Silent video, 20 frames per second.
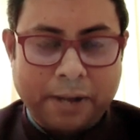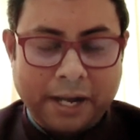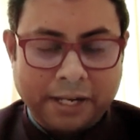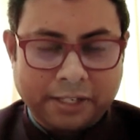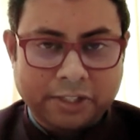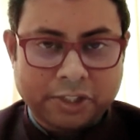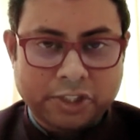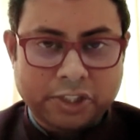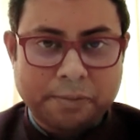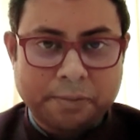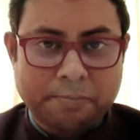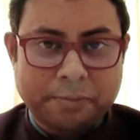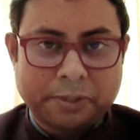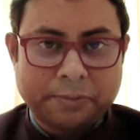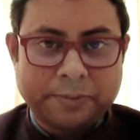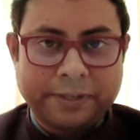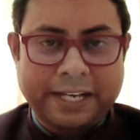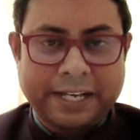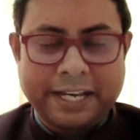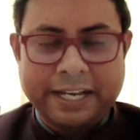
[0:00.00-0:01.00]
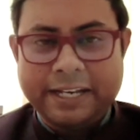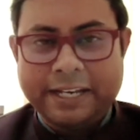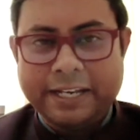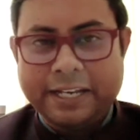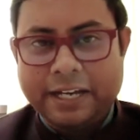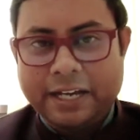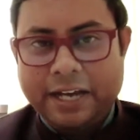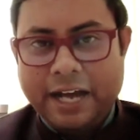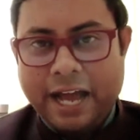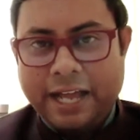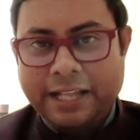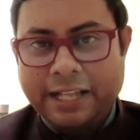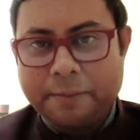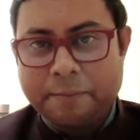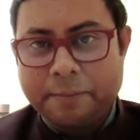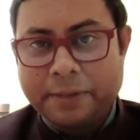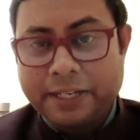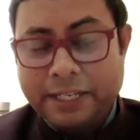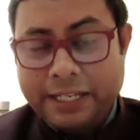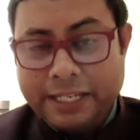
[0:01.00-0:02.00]
partnership between India and
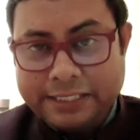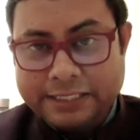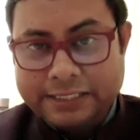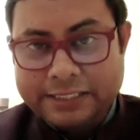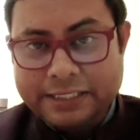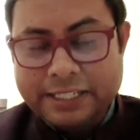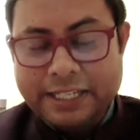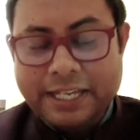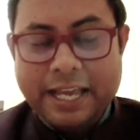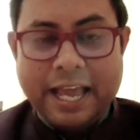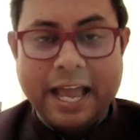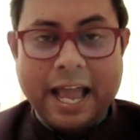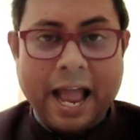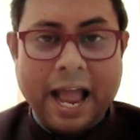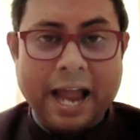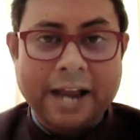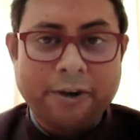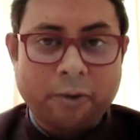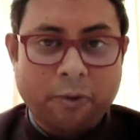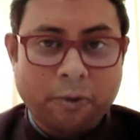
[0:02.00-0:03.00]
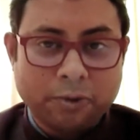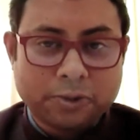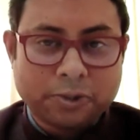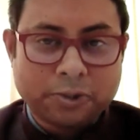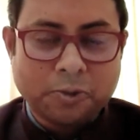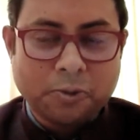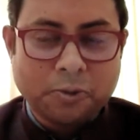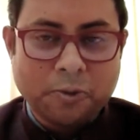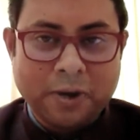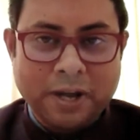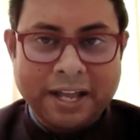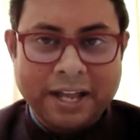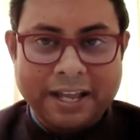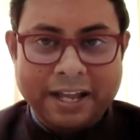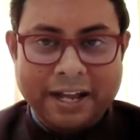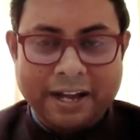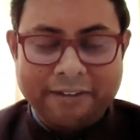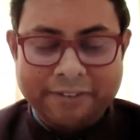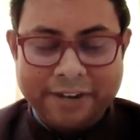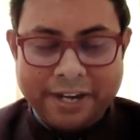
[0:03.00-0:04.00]
the Middle East, and also
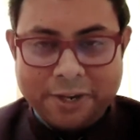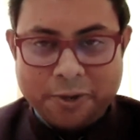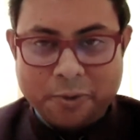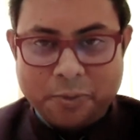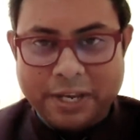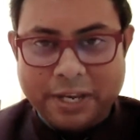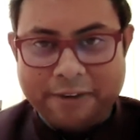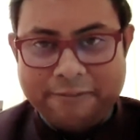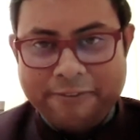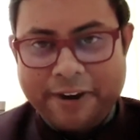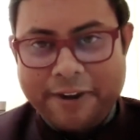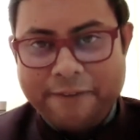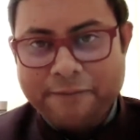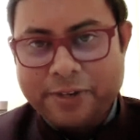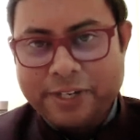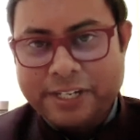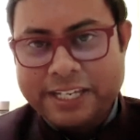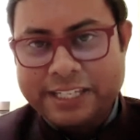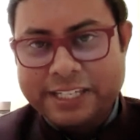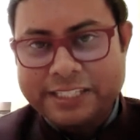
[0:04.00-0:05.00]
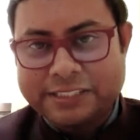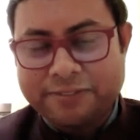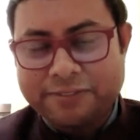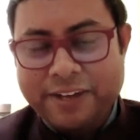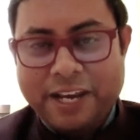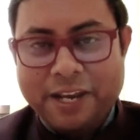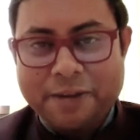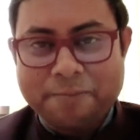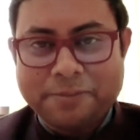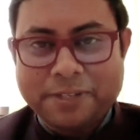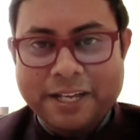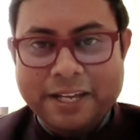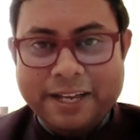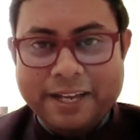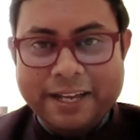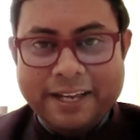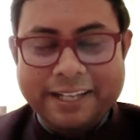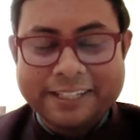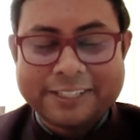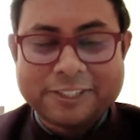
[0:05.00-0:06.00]
a very unique framework he's developed.
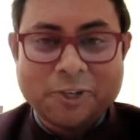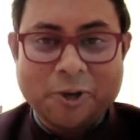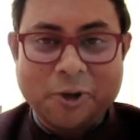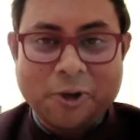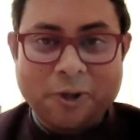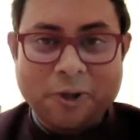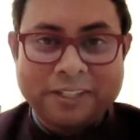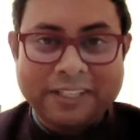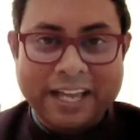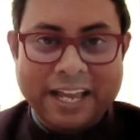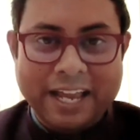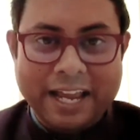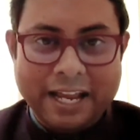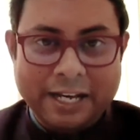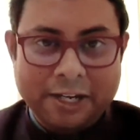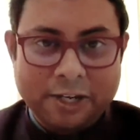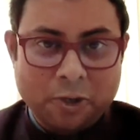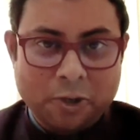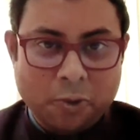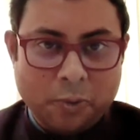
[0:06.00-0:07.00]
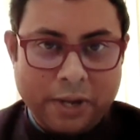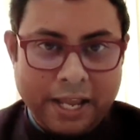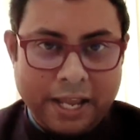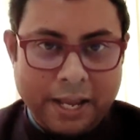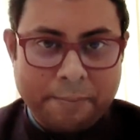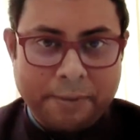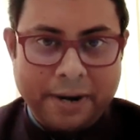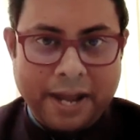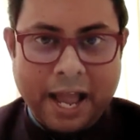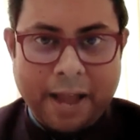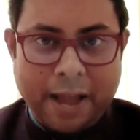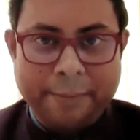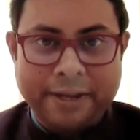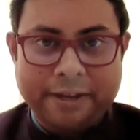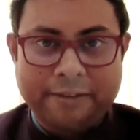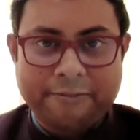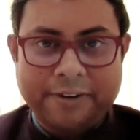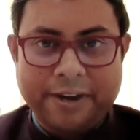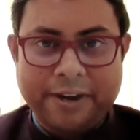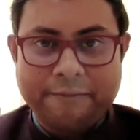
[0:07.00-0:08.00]
It's called the
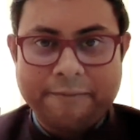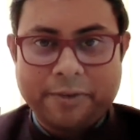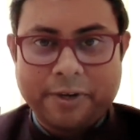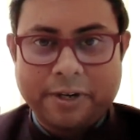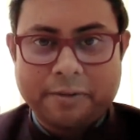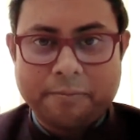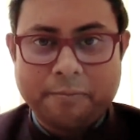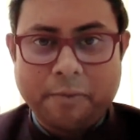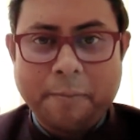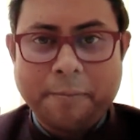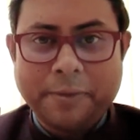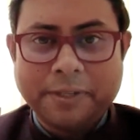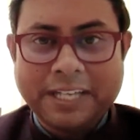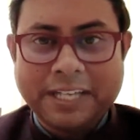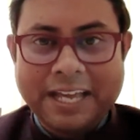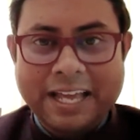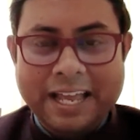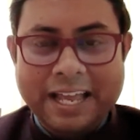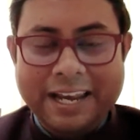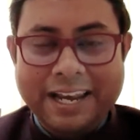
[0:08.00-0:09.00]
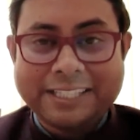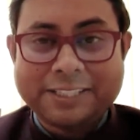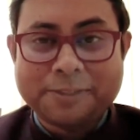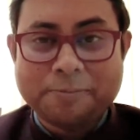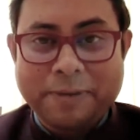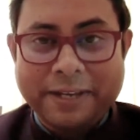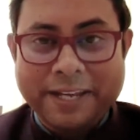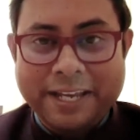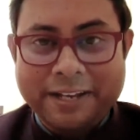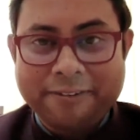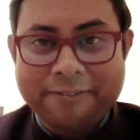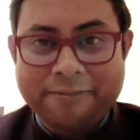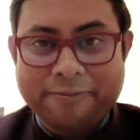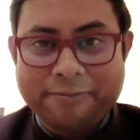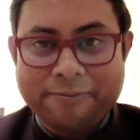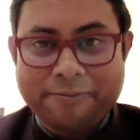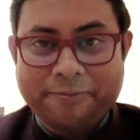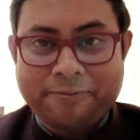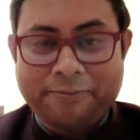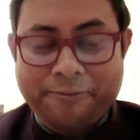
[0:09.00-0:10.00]
Indo-Abrahamic framework. Mohammed, let's
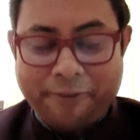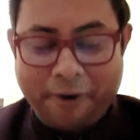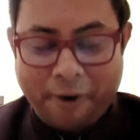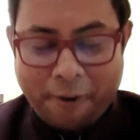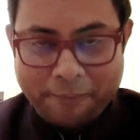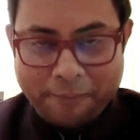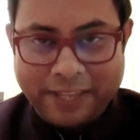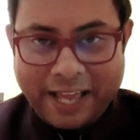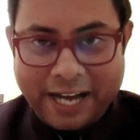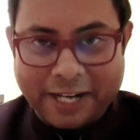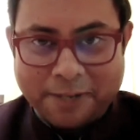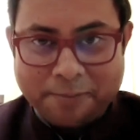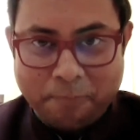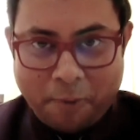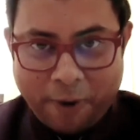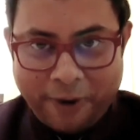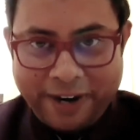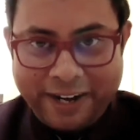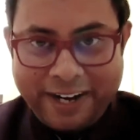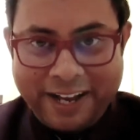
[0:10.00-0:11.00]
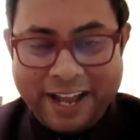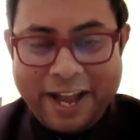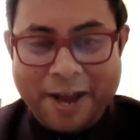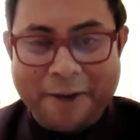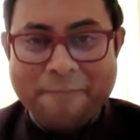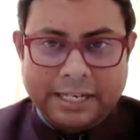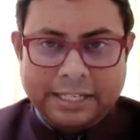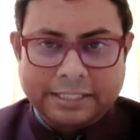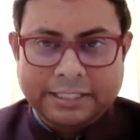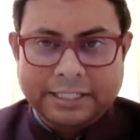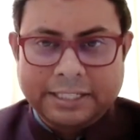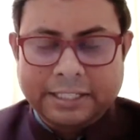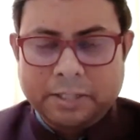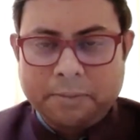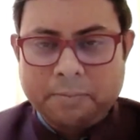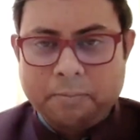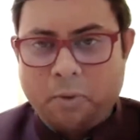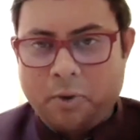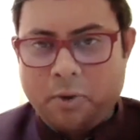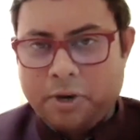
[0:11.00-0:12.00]
begin from that point. Tell us a
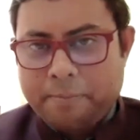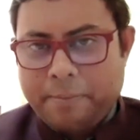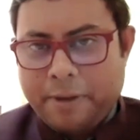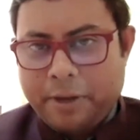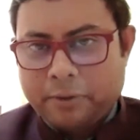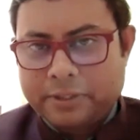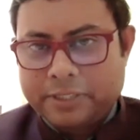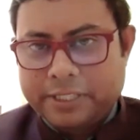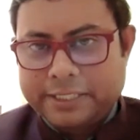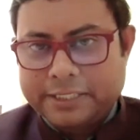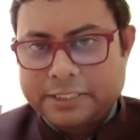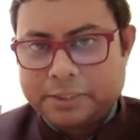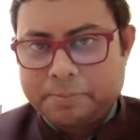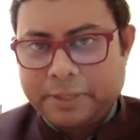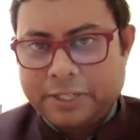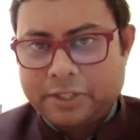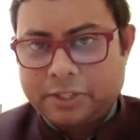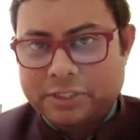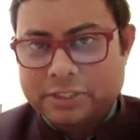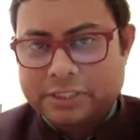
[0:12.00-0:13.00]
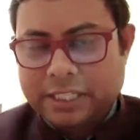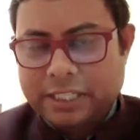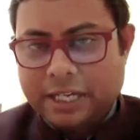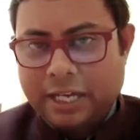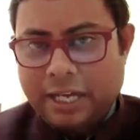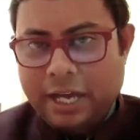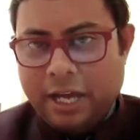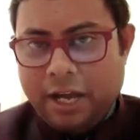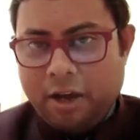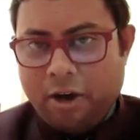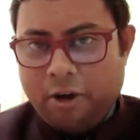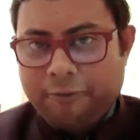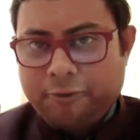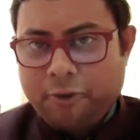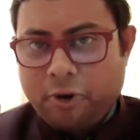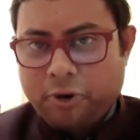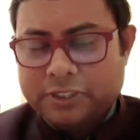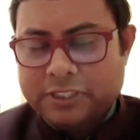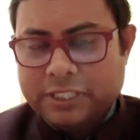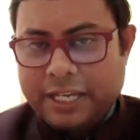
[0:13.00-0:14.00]
little more about this, because,
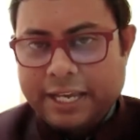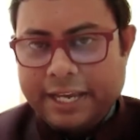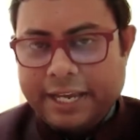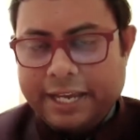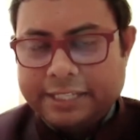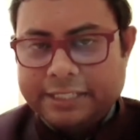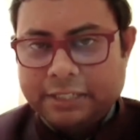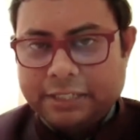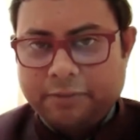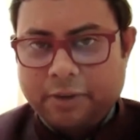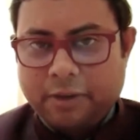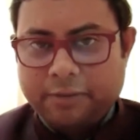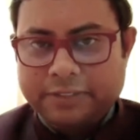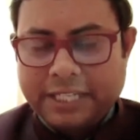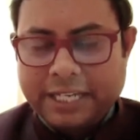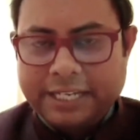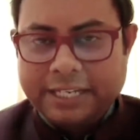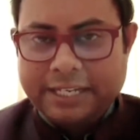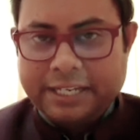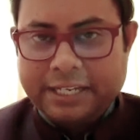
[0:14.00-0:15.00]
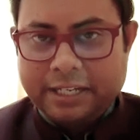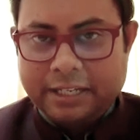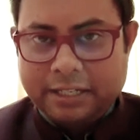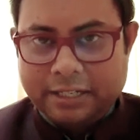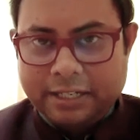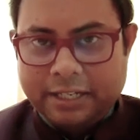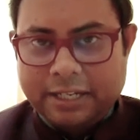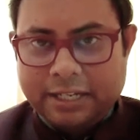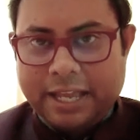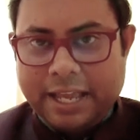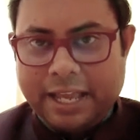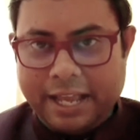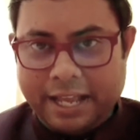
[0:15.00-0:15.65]
of course, it involves India,